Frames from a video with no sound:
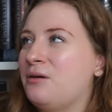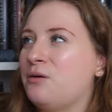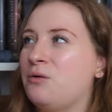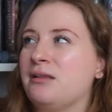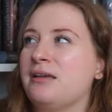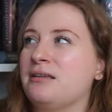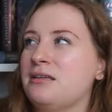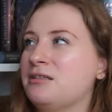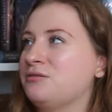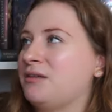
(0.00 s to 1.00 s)
oh, I like
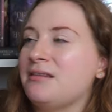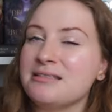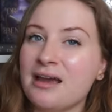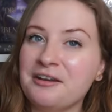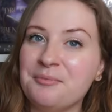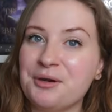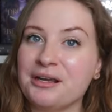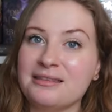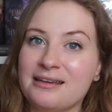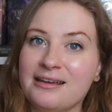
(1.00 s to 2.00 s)
need to read this kind of
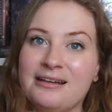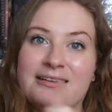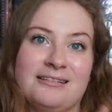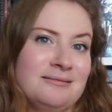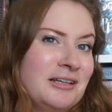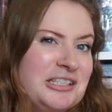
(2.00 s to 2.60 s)
book and then getting